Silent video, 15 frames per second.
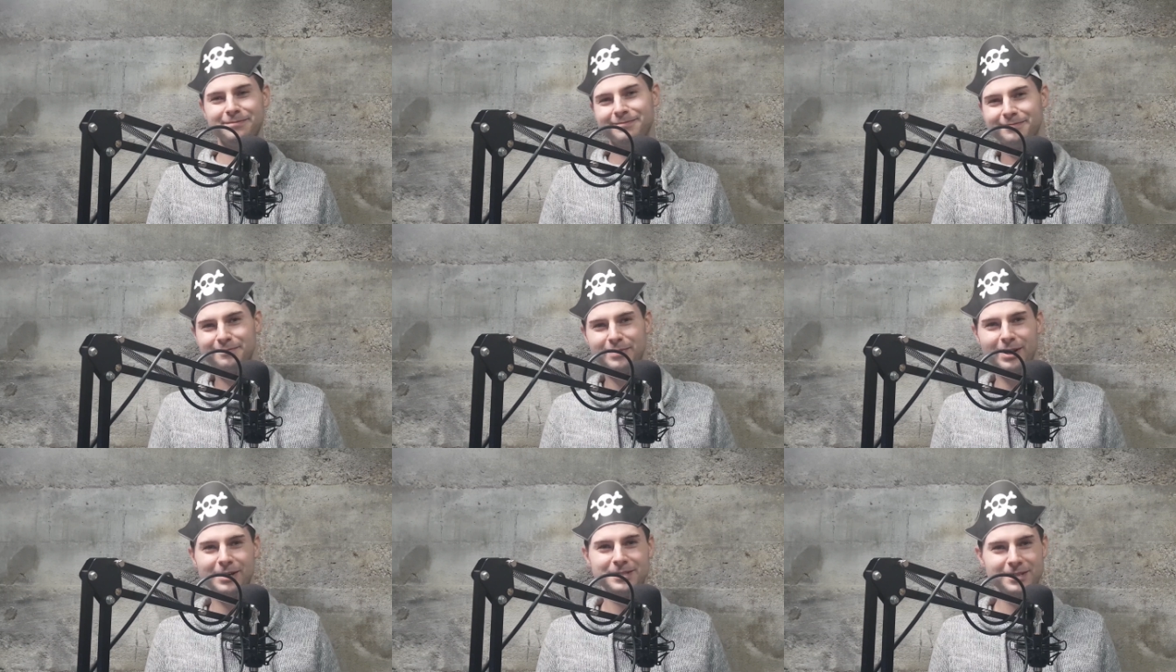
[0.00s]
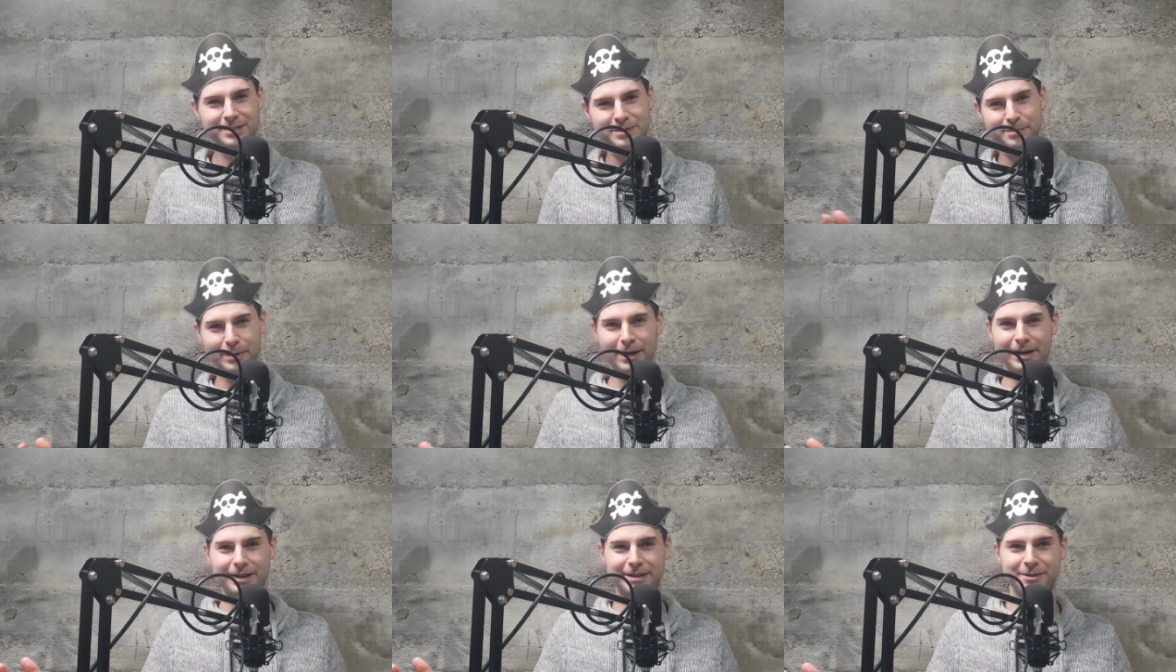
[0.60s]
Pirates like to
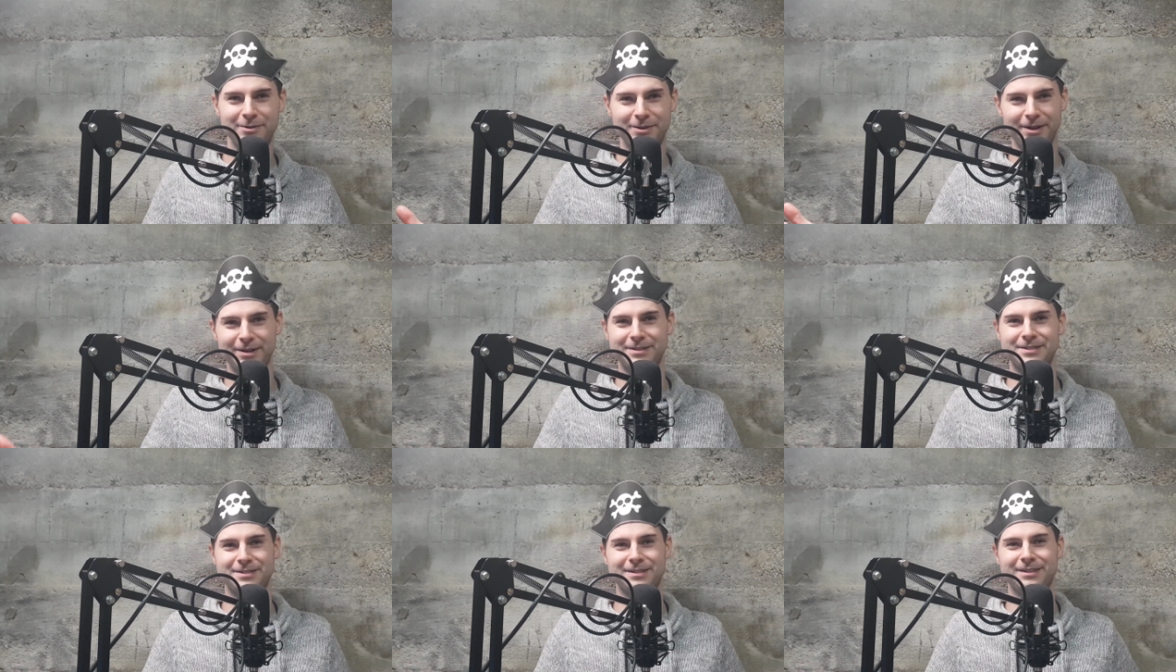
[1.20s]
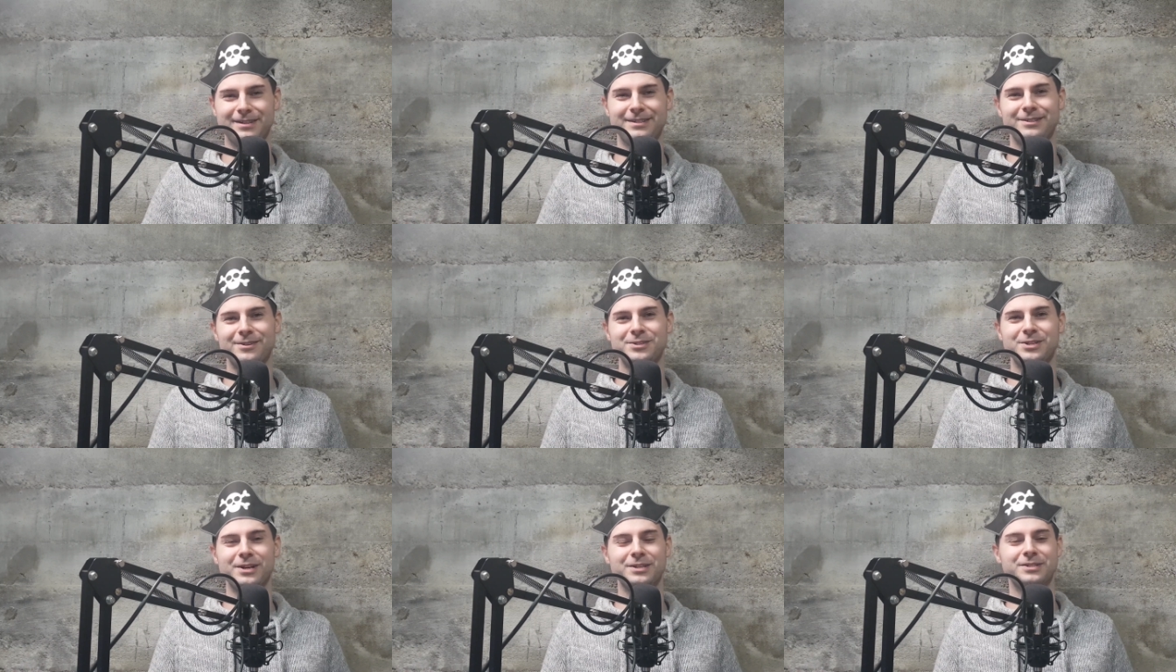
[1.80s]
party. Who knows? Don't
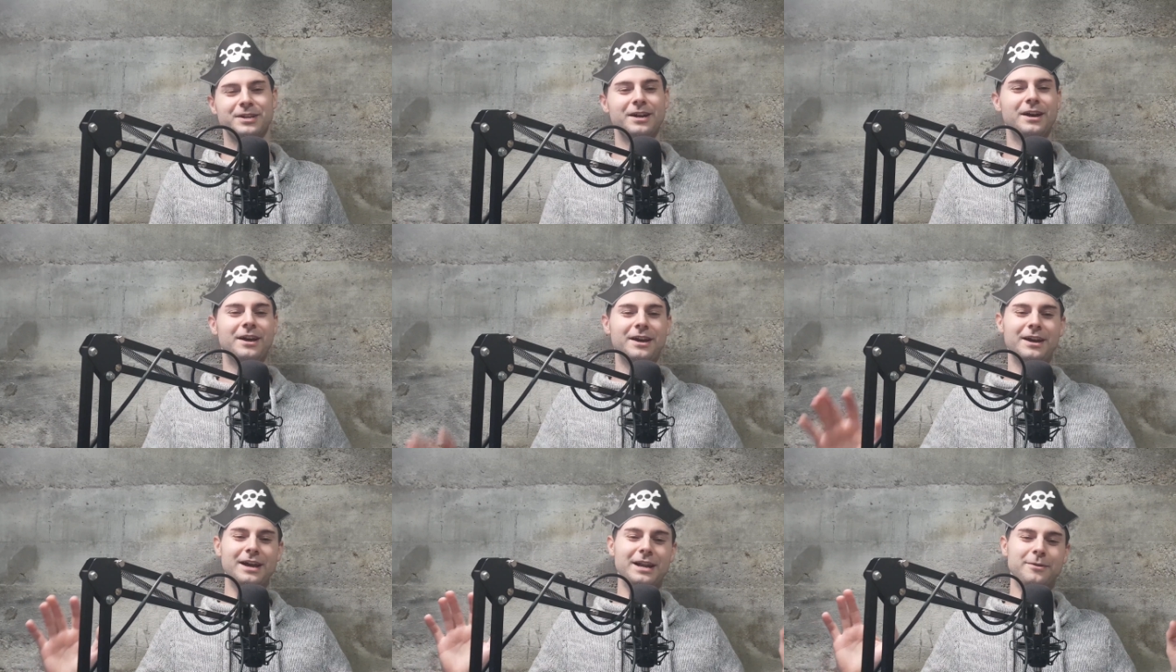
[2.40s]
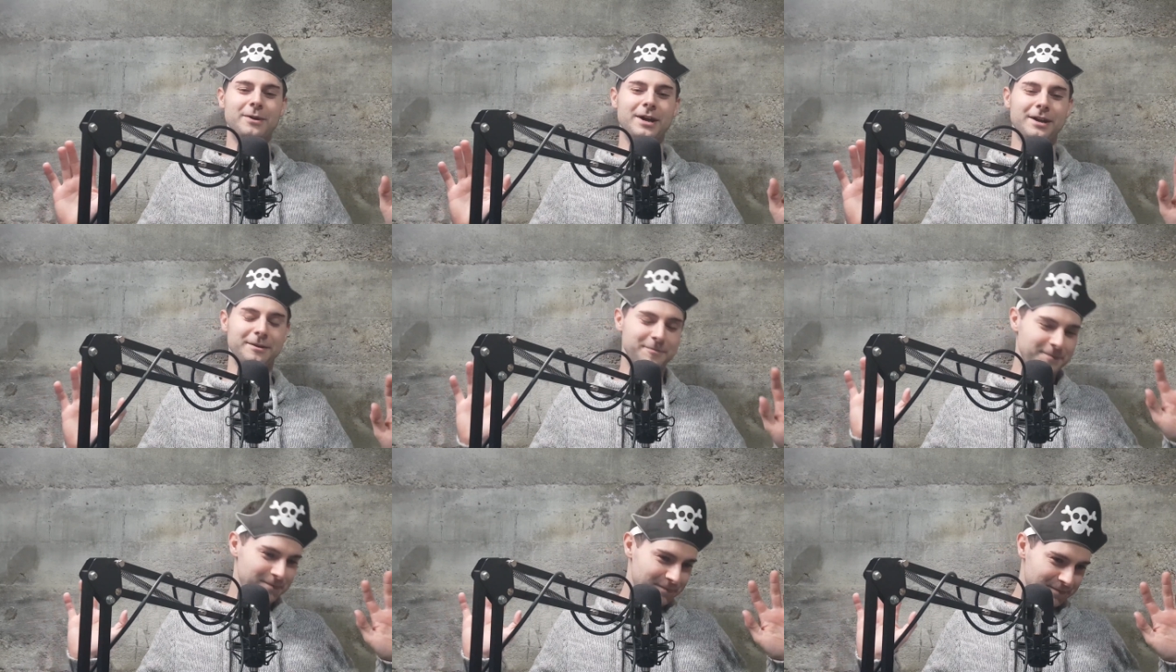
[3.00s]
judge. Anyway,
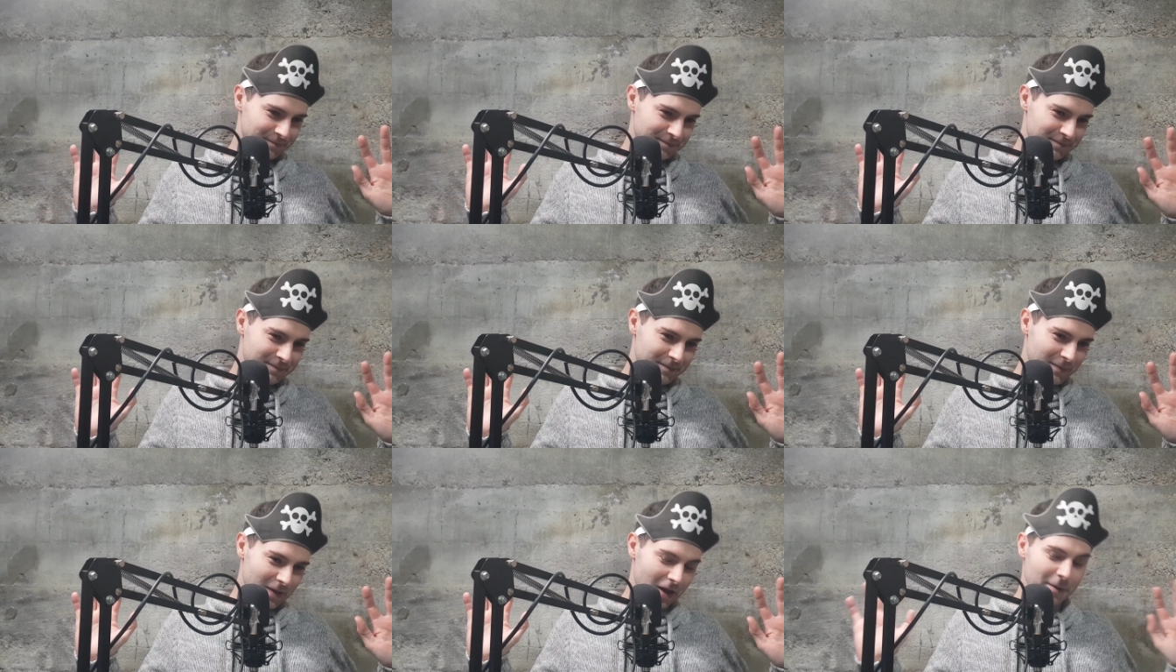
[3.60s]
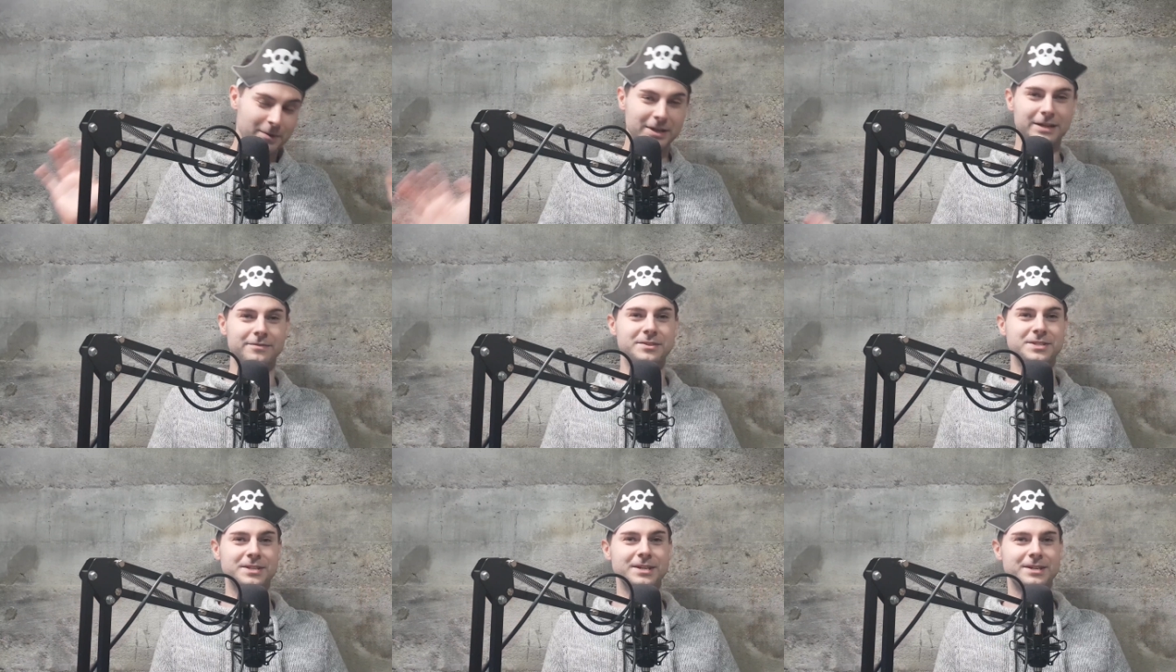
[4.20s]
I'm going to give it a
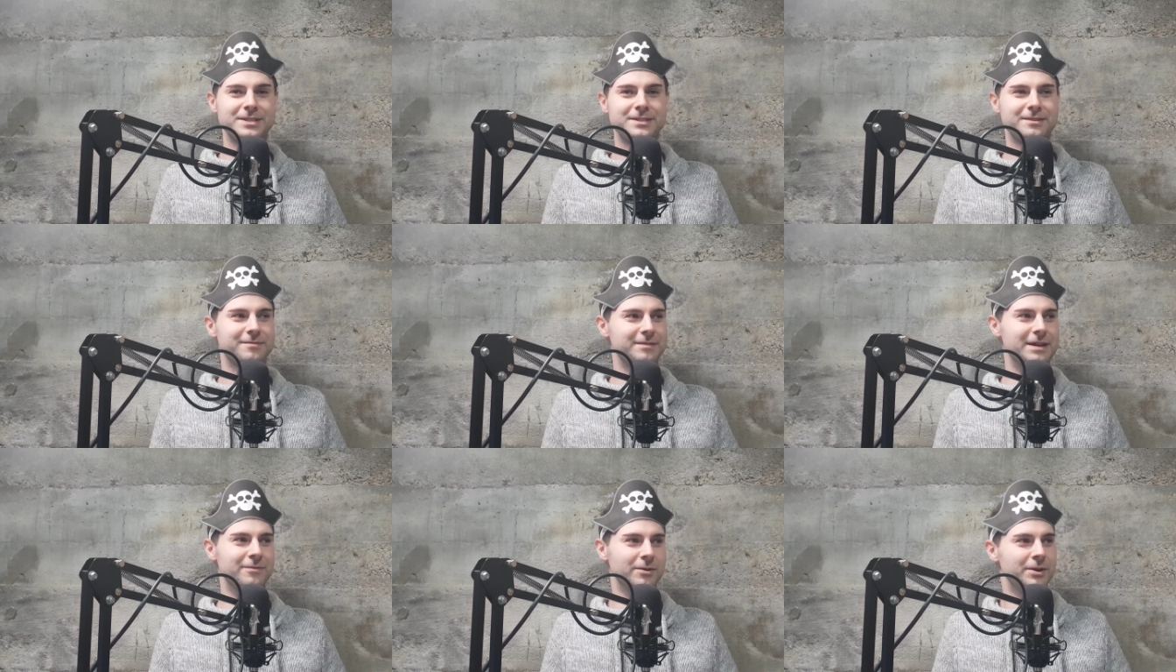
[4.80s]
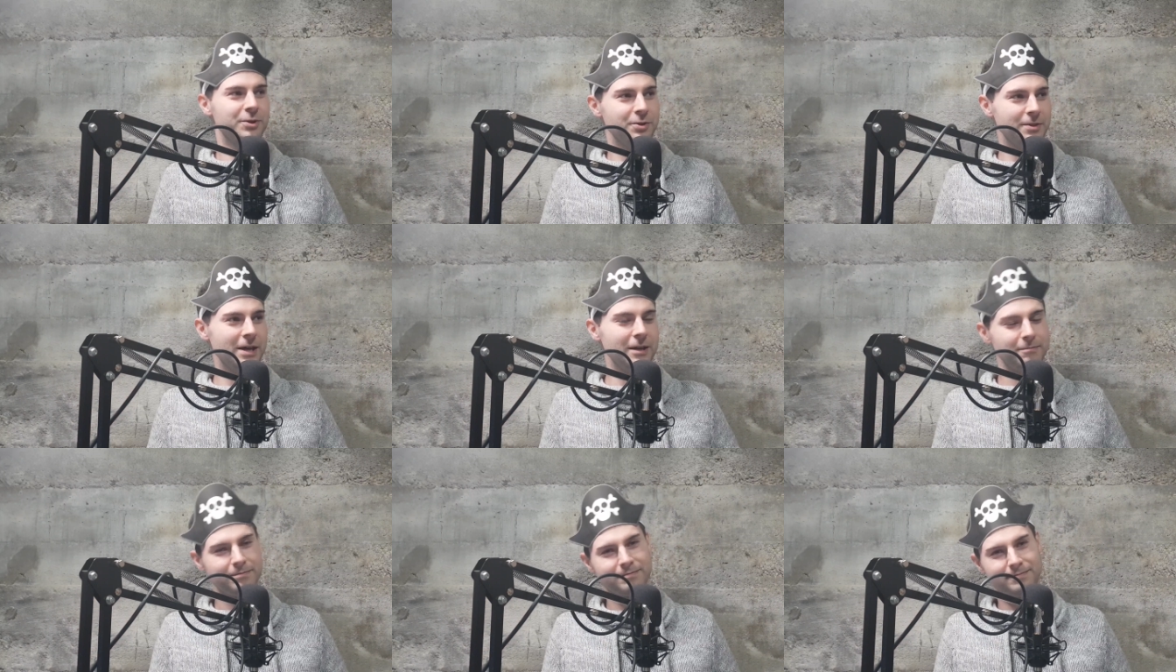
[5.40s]
six. Everyone knew that.